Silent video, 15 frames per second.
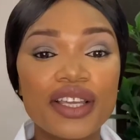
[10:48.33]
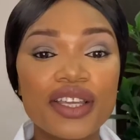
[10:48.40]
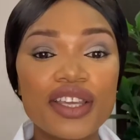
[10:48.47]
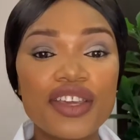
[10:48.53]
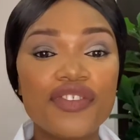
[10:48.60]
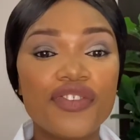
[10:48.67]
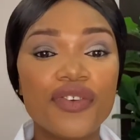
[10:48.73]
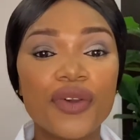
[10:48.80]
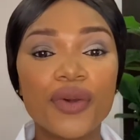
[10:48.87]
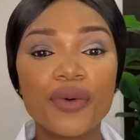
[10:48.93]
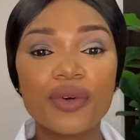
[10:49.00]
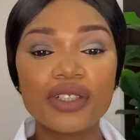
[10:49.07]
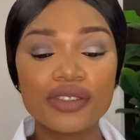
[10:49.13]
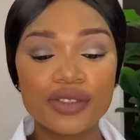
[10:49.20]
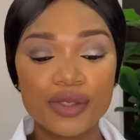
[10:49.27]
if you
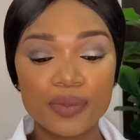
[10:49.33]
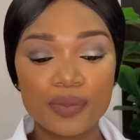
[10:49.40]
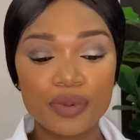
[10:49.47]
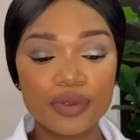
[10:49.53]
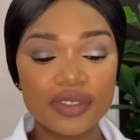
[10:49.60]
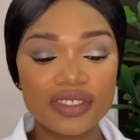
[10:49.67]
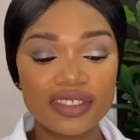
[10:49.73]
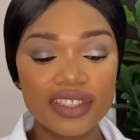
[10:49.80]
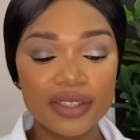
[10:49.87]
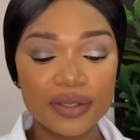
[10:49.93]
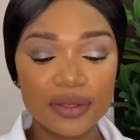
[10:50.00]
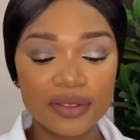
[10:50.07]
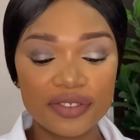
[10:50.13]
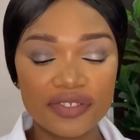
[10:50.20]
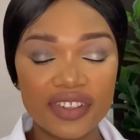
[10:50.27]
want to put in
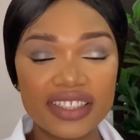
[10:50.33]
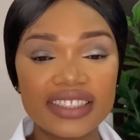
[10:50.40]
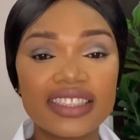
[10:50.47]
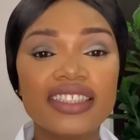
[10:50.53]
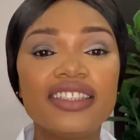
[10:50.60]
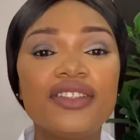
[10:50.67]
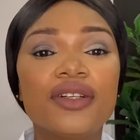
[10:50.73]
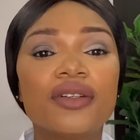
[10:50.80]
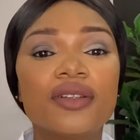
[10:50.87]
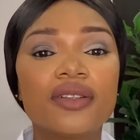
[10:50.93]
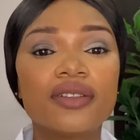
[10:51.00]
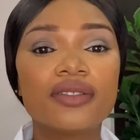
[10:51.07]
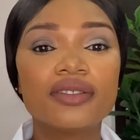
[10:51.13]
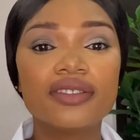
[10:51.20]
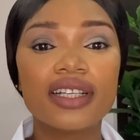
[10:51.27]
the fix in
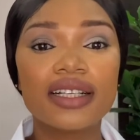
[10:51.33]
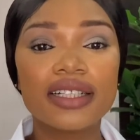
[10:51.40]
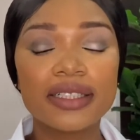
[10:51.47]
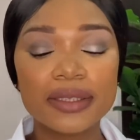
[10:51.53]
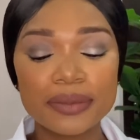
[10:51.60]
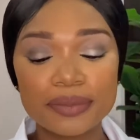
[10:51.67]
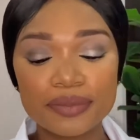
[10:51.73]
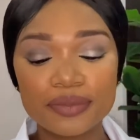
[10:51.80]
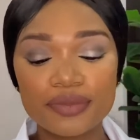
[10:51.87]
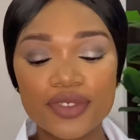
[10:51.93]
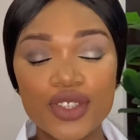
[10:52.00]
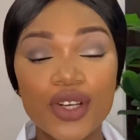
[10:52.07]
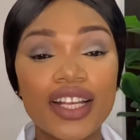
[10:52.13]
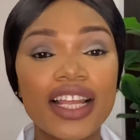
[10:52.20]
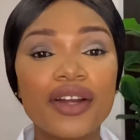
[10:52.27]
your
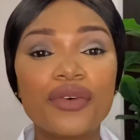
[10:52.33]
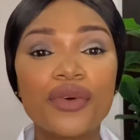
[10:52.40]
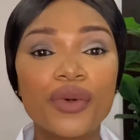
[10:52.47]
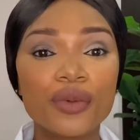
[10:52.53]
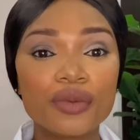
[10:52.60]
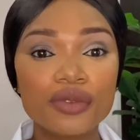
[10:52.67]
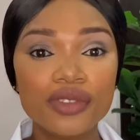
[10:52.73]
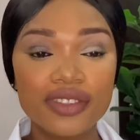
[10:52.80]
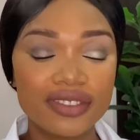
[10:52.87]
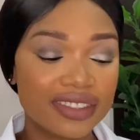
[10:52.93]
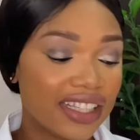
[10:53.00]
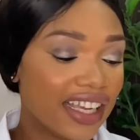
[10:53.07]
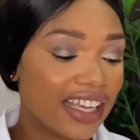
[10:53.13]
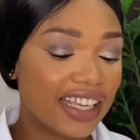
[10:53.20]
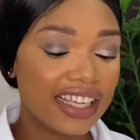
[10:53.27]
toilet rolls
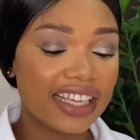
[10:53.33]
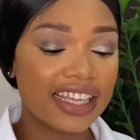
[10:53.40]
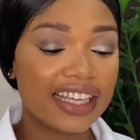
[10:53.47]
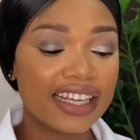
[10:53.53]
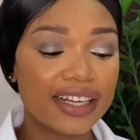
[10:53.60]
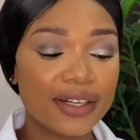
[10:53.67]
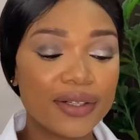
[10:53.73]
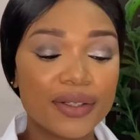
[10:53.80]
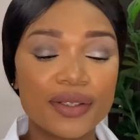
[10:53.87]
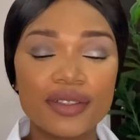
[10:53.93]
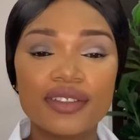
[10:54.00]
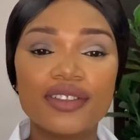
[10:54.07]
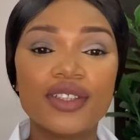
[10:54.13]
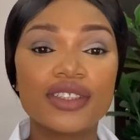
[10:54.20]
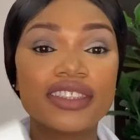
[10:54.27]
or
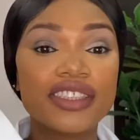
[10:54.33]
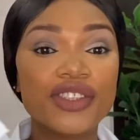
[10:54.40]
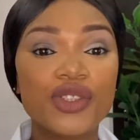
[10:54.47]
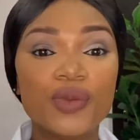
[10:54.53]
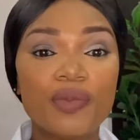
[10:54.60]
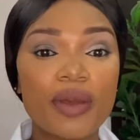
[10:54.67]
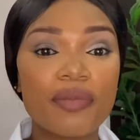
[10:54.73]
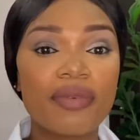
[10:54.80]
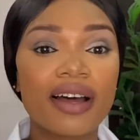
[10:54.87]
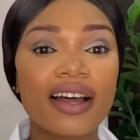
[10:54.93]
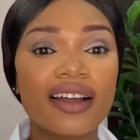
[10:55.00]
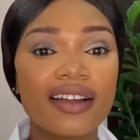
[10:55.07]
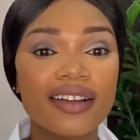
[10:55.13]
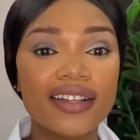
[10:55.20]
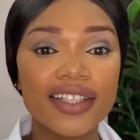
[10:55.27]
your tissue paper,
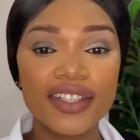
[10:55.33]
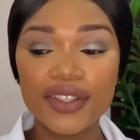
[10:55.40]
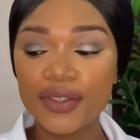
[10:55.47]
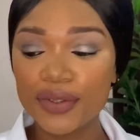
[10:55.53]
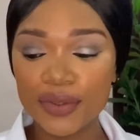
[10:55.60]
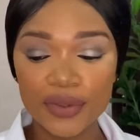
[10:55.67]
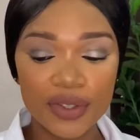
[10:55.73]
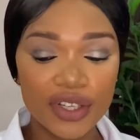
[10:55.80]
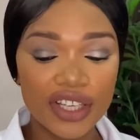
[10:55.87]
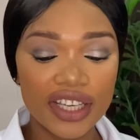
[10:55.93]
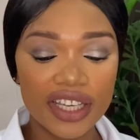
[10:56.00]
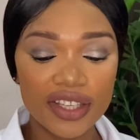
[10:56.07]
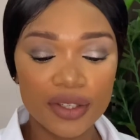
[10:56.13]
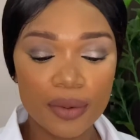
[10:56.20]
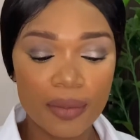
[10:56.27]
you know,
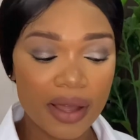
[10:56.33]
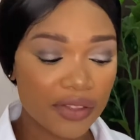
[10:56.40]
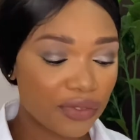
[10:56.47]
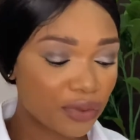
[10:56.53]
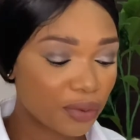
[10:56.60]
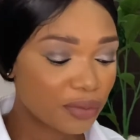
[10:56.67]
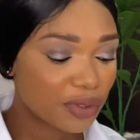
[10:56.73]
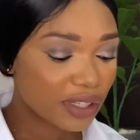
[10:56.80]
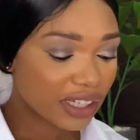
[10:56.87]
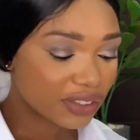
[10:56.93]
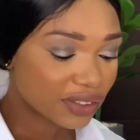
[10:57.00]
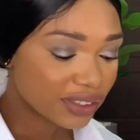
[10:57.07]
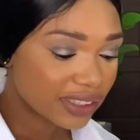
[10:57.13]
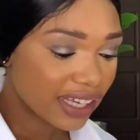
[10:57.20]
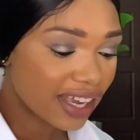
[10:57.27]
in your bathroom, you can
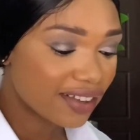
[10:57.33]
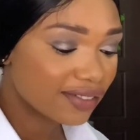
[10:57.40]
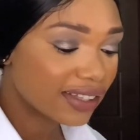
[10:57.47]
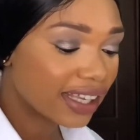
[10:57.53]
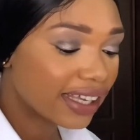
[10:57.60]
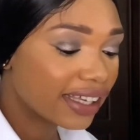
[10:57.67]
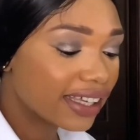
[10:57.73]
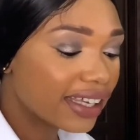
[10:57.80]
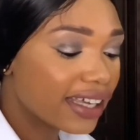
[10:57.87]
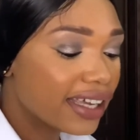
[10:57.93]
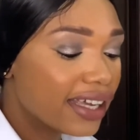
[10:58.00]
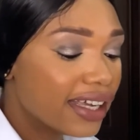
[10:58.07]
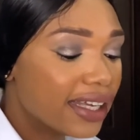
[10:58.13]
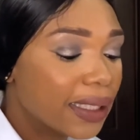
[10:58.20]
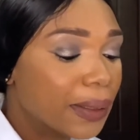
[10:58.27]
just have like
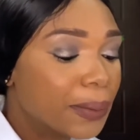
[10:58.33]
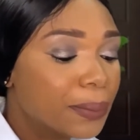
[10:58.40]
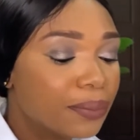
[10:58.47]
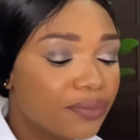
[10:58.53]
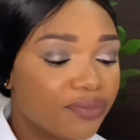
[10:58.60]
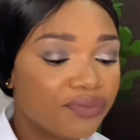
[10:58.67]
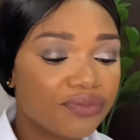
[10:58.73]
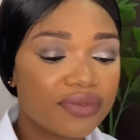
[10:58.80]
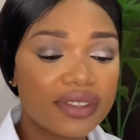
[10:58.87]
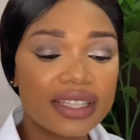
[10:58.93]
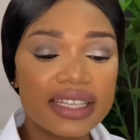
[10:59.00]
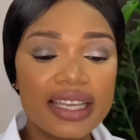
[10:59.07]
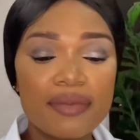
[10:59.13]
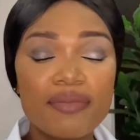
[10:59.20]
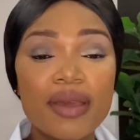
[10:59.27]

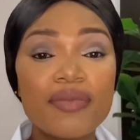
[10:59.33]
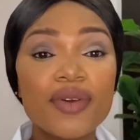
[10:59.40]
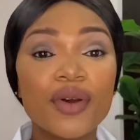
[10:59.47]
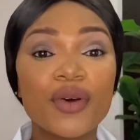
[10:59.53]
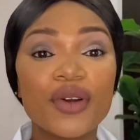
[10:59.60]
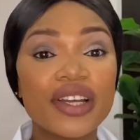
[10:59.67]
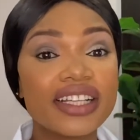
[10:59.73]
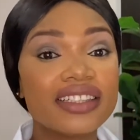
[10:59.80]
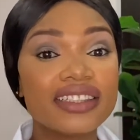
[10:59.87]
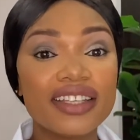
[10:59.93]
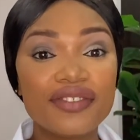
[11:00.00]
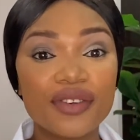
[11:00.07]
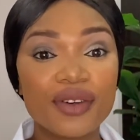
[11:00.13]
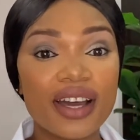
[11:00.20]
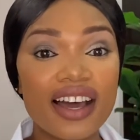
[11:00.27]
a baby oil.
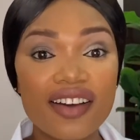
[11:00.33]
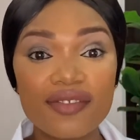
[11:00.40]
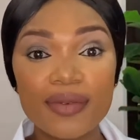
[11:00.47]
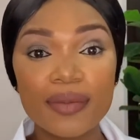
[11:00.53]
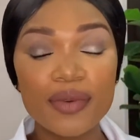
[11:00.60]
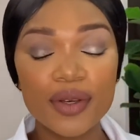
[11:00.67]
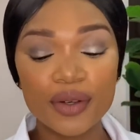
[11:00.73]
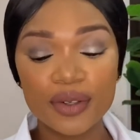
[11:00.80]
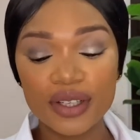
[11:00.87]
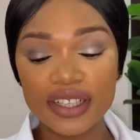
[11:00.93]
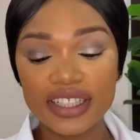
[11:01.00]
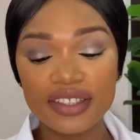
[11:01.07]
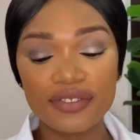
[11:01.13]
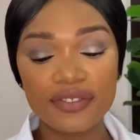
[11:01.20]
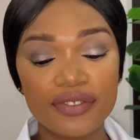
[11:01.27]
If you have baby
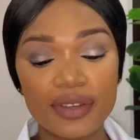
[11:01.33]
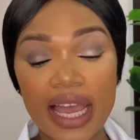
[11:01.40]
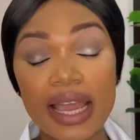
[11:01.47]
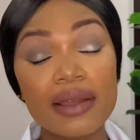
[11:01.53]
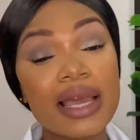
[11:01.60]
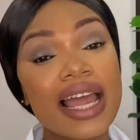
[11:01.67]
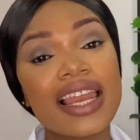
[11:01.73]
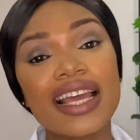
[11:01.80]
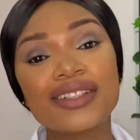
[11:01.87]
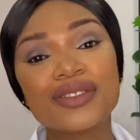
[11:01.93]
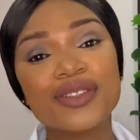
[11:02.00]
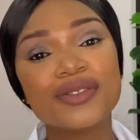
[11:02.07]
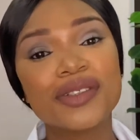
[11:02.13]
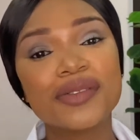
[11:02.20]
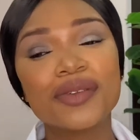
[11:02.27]
oil, I like to
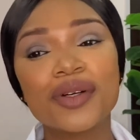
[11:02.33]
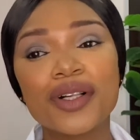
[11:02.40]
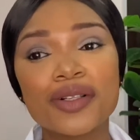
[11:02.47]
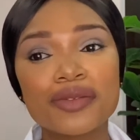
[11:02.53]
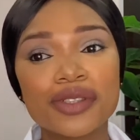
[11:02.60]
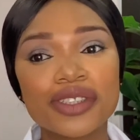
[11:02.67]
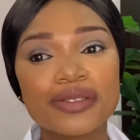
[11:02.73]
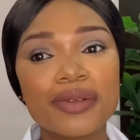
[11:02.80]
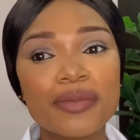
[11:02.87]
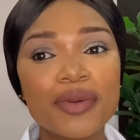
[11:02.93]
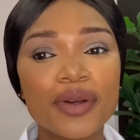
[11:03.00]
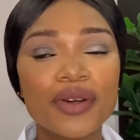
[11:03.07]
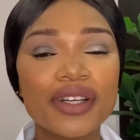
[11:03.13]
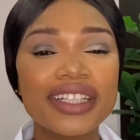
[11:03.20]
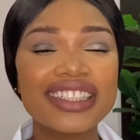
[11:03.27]
use baby oil because baby
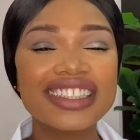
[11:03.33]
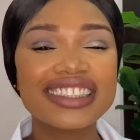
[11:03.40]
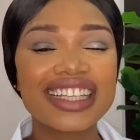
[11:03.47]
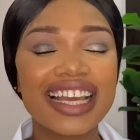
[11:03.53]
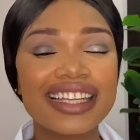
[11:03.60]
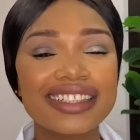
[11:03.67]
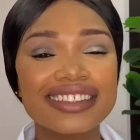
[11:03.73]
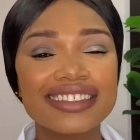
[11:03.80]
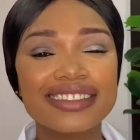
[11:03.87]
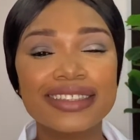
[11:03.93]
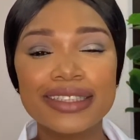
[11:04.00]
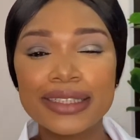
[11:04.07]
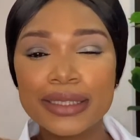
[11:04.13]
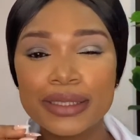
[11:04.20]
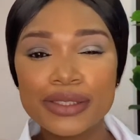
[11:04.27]
oil is kind of
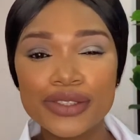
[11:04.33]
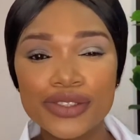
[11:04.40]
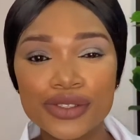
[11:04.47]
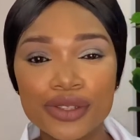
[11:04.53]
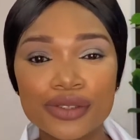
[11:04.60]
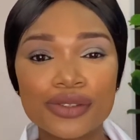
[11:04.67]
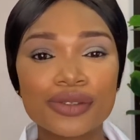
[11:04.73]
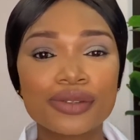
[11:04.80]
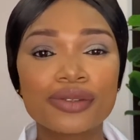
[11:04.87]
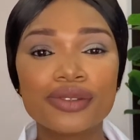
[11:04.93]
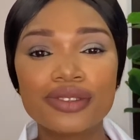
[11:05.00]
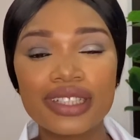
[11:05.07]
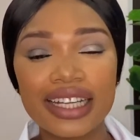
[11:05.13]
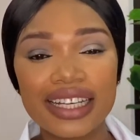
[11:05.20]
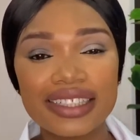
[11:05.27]

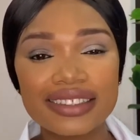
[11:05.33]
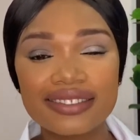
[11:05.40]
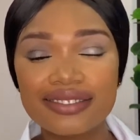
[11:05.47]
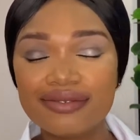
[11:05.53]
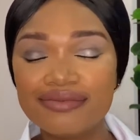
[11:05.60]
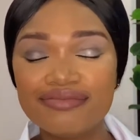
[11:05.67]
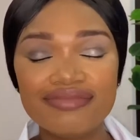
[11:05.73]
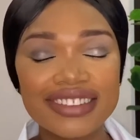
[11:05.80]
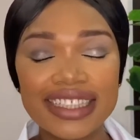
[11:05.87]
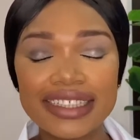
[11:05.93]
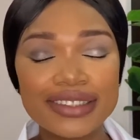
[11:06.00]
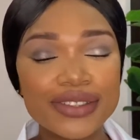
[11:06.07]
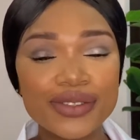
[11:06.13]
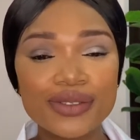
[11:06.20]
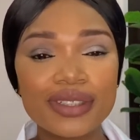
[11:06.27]
subtle and
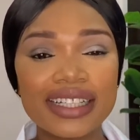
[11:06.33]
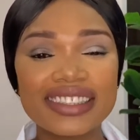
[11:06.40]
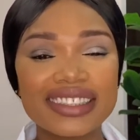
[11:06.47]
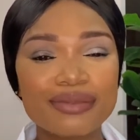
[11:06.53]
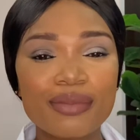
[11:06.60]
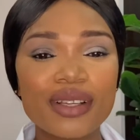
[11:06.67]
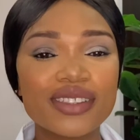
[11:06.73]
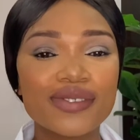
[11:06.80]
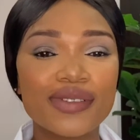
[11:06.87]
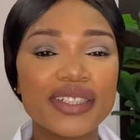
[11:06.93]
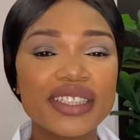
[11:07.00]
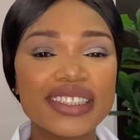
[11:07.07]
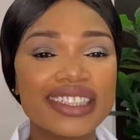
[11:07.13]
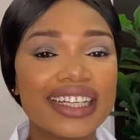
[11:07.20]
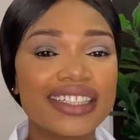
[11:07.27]
gentle and smells
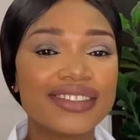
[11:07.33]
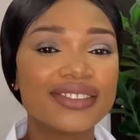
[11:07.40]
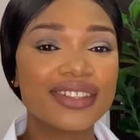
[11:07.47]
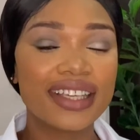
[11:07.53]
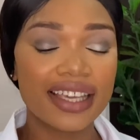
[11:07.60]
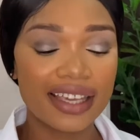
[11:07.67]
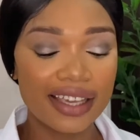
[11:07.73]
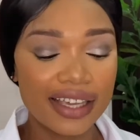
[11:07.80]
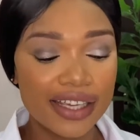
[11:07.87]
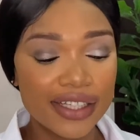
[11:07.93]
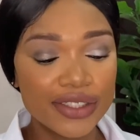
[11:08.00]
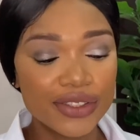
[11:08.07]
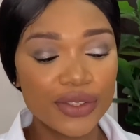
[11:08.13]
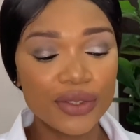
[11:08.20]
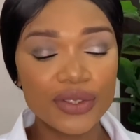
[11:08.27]
very nice. Okay,
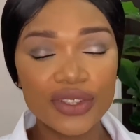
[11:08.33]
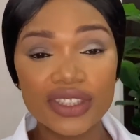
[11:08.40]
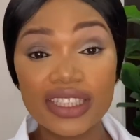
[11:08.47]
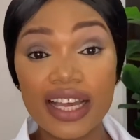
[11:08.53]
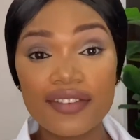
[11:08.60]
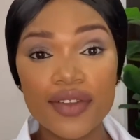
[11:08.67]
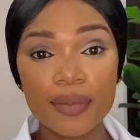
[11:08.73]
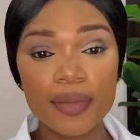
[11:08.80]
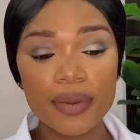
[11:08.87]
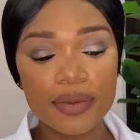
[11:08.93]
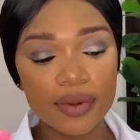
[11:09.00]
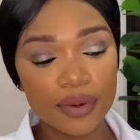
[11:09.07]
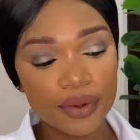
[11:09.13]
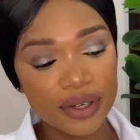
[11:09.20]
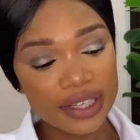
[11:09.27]
so you just have your
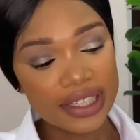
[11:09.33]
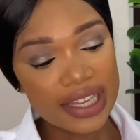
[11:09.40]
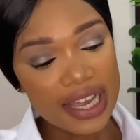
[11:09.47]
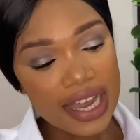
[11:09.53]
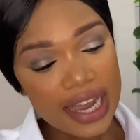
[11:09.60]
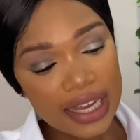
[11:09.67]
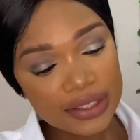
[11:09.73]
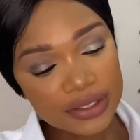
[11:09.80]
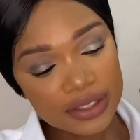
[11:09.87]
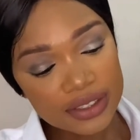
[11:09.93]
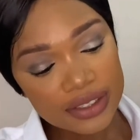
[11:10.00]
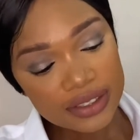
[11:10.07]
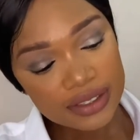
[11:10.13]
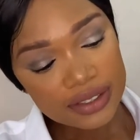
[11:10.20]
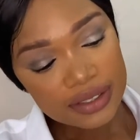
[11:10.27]
baby oil and
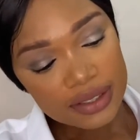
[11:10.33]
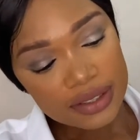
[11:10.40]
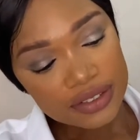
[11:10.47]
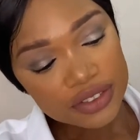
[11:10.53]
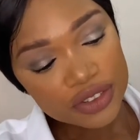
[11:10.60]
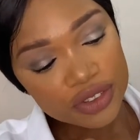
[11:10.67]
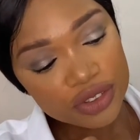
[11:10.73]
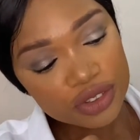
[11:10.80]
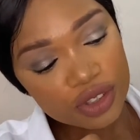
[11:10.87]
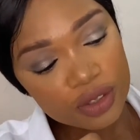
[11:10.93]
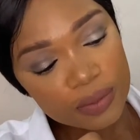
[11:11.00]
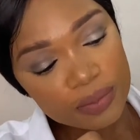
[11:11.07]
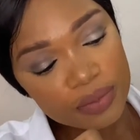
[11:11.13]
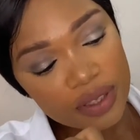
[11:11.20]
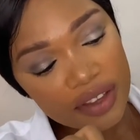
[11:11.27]
just
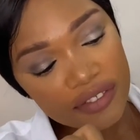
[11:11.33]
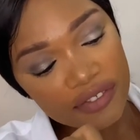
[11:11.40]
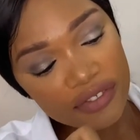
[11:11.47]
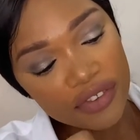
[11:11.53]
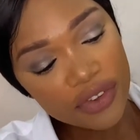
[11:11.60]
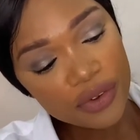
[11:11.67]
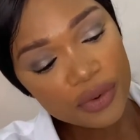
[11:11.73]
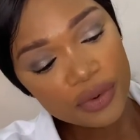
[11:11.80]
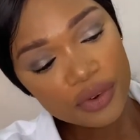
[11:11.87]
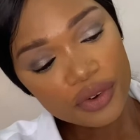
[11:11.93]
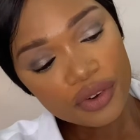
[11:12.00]
drop a few